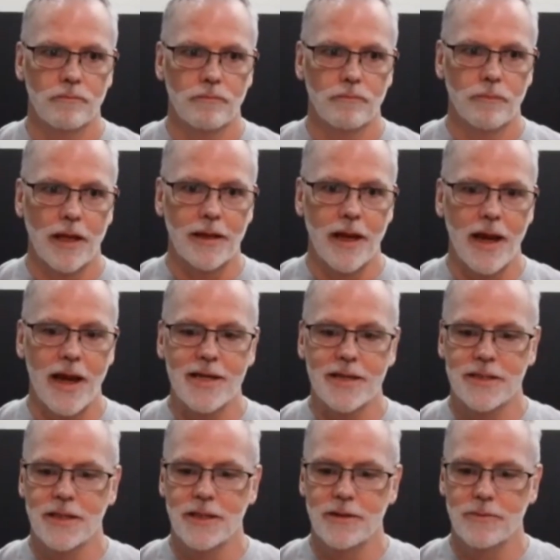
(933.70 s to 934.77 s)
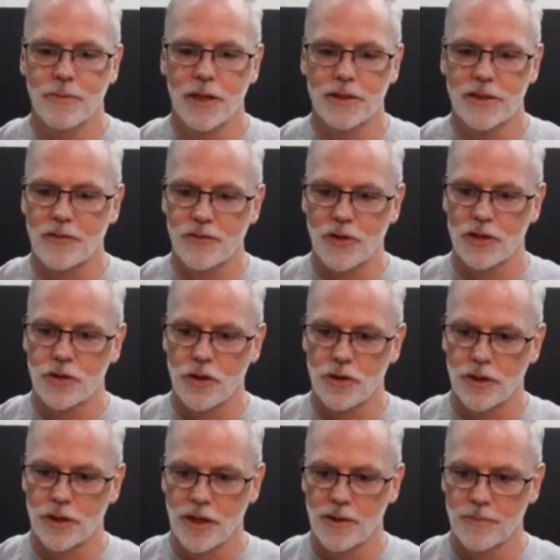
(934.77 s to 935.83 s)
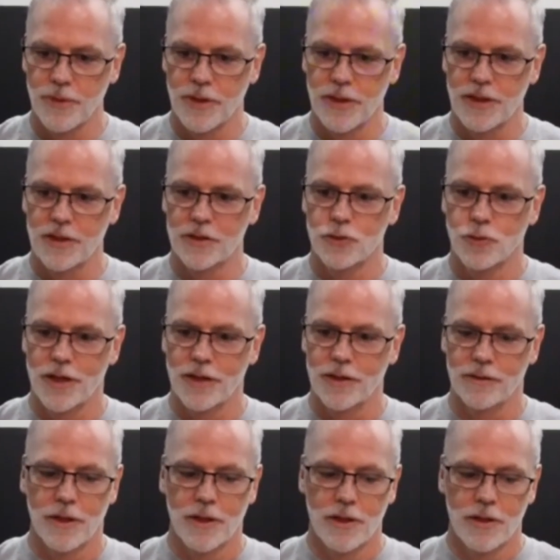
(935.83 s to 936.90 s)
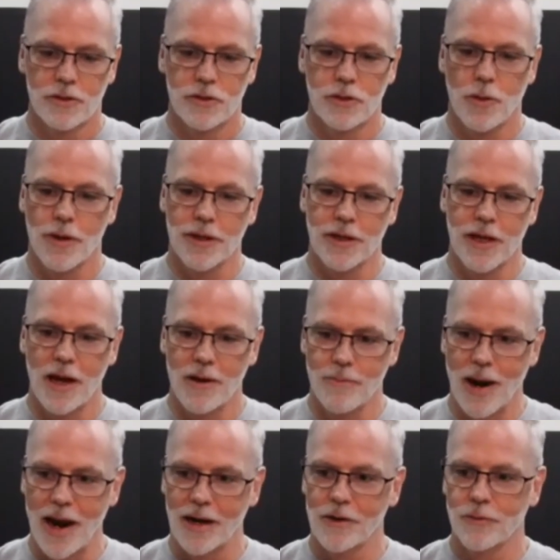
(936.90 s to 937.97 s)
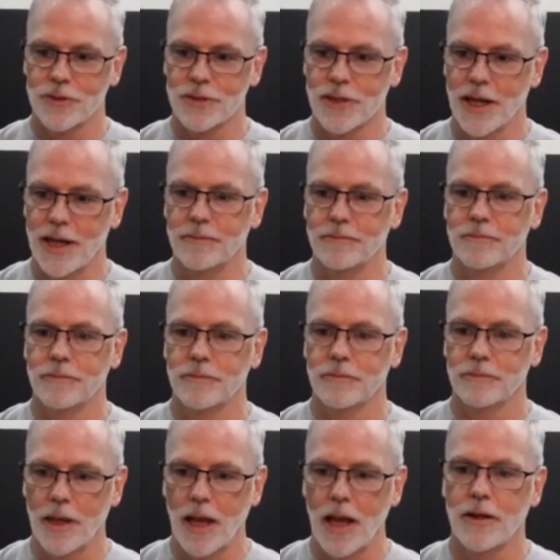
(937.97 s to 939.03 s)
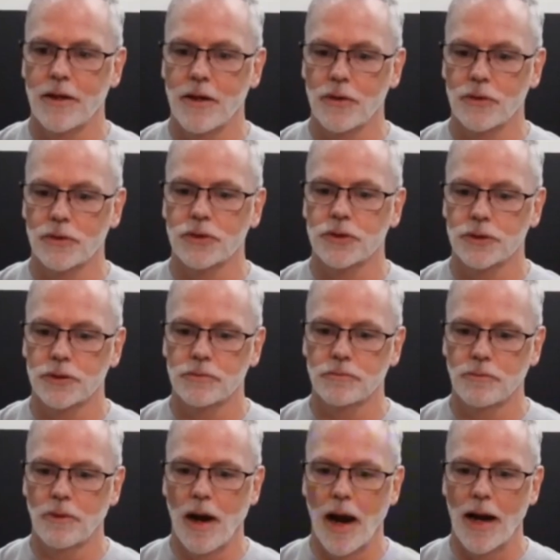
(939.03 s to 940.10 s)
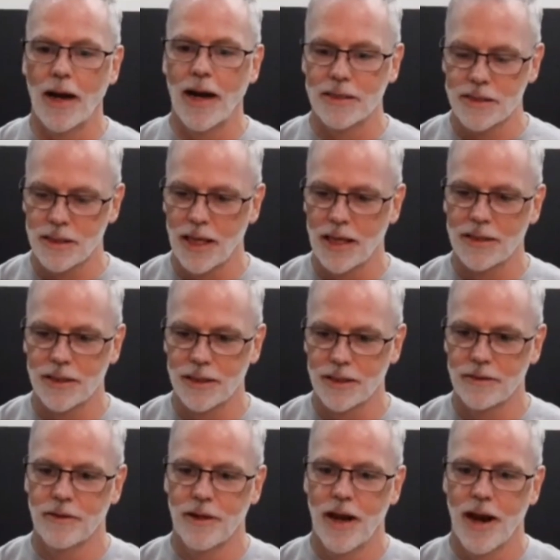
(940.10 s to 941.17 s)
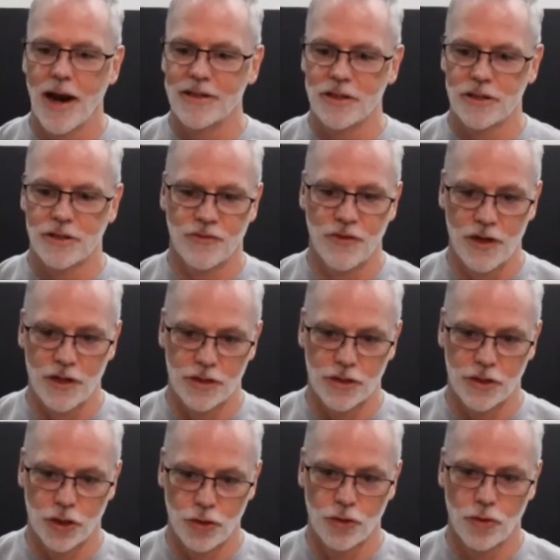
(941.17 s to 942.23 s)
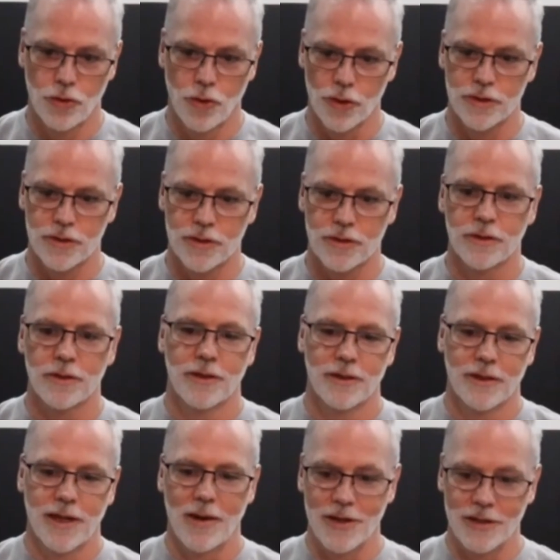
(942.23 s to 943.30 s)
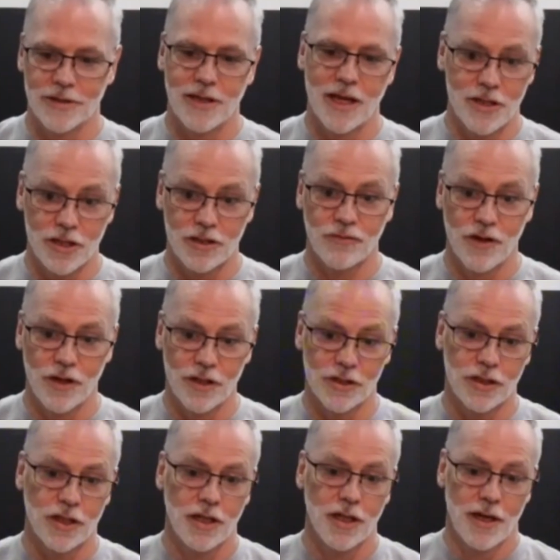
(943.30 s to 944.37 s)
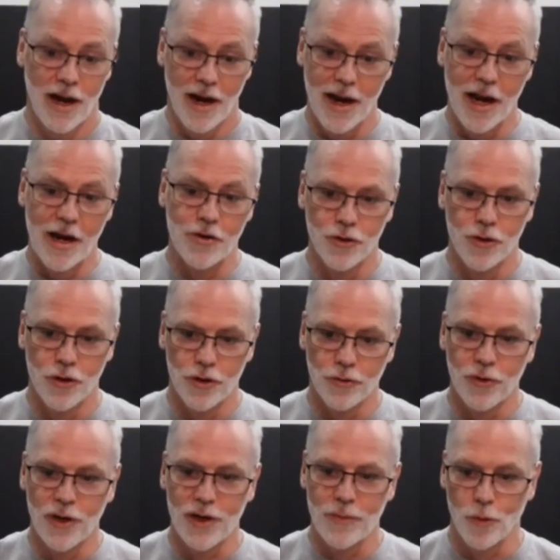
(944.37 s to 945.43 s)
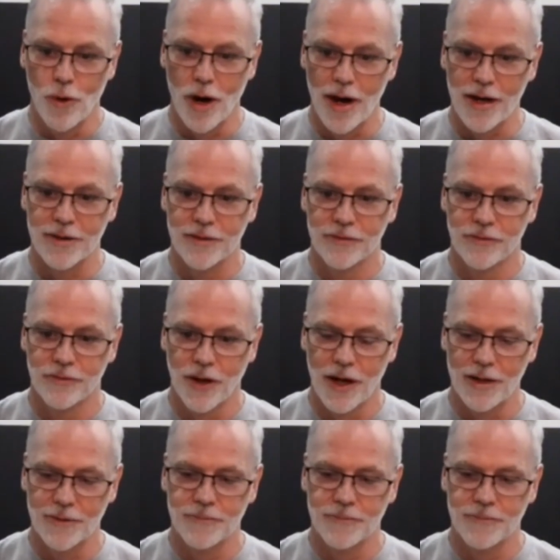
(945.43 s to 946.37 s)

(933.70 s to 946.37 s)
like 18 months after I start the company is when somebody came back and was like, "Hey, coach, I got selected and I just finished the Q course." That means they just finished and they earned their Green Beret, right?